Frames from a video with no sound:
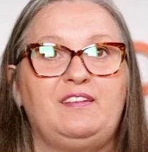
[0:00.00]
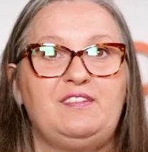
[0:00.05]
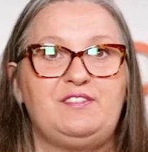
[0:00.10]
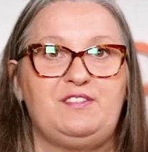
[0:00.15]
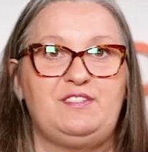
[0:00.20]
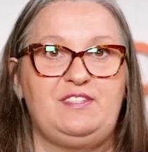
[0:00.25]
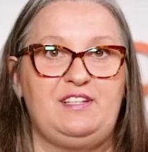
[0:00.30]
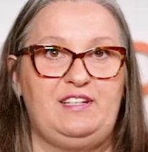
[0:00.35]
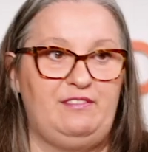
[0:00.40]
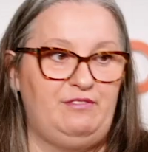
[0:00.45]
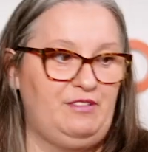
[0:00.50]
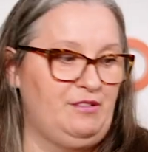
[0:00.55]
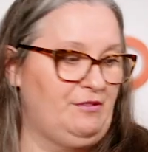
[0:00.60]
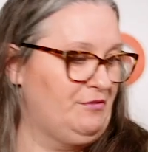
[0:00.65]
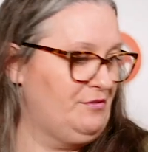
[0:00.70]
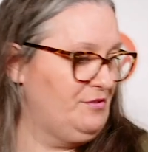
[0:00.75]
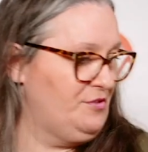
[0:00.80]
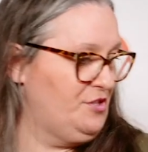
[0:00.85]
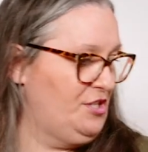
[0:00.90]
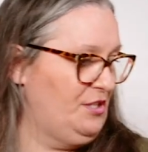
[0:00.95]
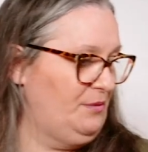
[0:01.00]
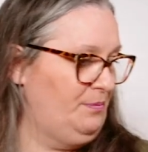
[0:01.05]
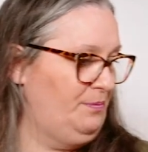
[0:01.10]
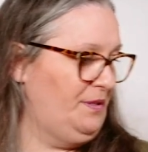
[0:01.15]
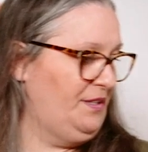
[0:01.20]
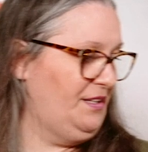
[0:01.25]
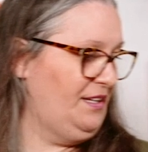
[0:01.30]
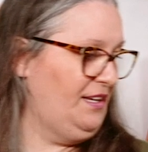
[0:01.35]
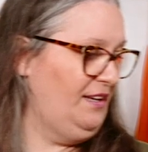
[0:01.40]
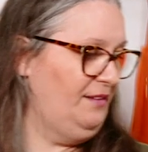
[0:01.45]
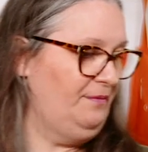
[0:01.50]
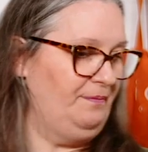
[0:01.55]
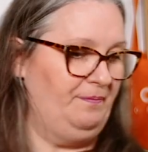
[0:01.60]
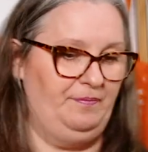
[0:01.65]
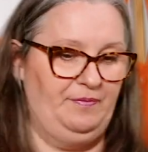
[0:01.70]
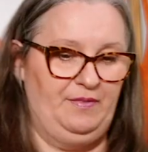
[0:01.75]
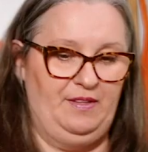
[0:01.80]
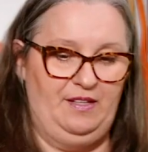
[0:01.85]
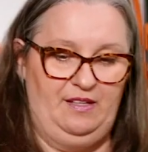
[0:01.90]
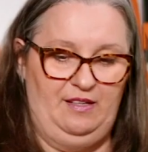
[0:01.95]
So that's a lovely one from Shilpa there.
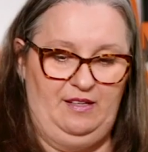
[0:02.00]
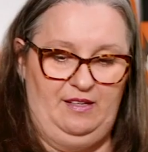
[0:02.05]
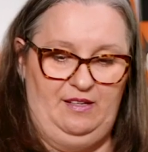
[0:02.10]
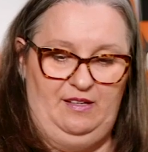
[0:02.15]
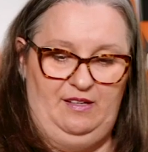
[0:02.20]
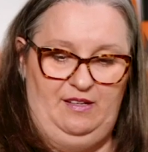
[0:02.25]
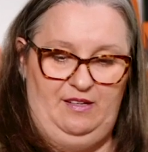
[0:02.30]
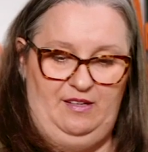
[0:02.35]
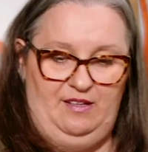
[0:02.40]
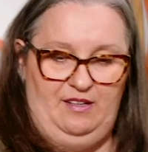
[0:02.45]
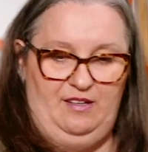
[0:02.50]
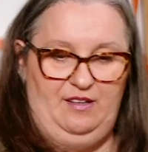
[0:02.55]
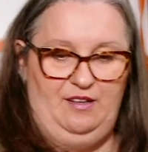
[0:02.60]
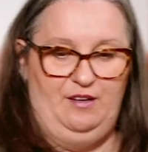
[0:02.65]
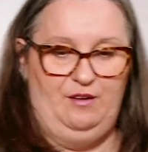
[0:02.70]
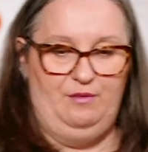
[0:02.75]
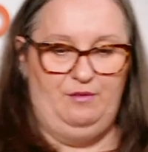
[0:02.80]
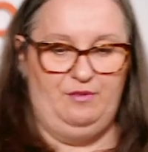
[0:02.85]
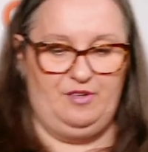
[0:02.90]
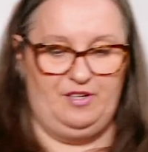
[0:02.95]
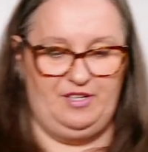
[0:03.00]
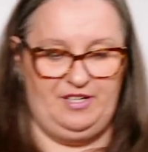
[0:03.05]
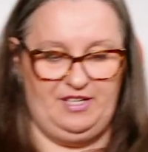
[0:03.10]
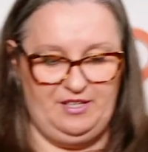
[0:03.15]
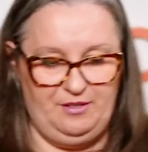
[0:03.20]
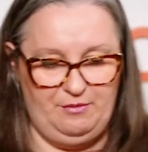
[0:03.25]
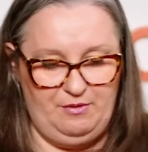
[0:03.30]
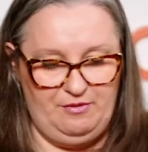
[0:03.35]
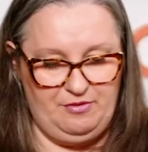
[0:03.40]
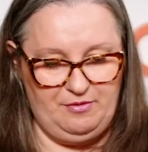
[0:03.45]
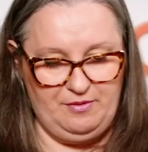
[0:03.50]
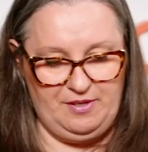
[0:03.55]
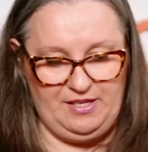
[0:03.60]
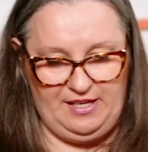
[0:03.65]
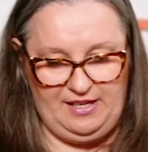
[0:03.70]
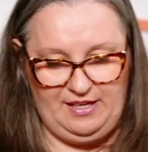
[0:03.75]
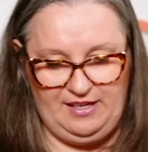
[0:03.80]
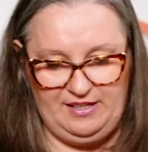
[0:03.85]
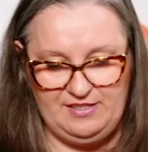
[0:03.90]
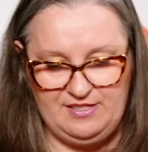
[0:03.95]
We've got another one from
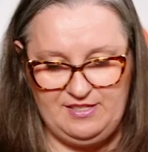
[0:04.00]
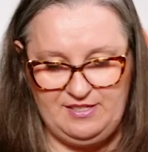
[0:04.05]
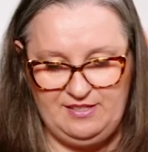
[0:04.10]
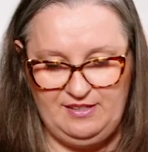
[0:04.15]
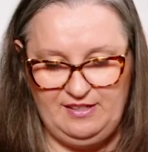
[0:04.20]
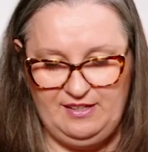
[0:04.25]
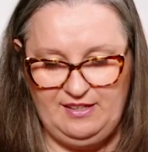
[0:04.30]
Kate.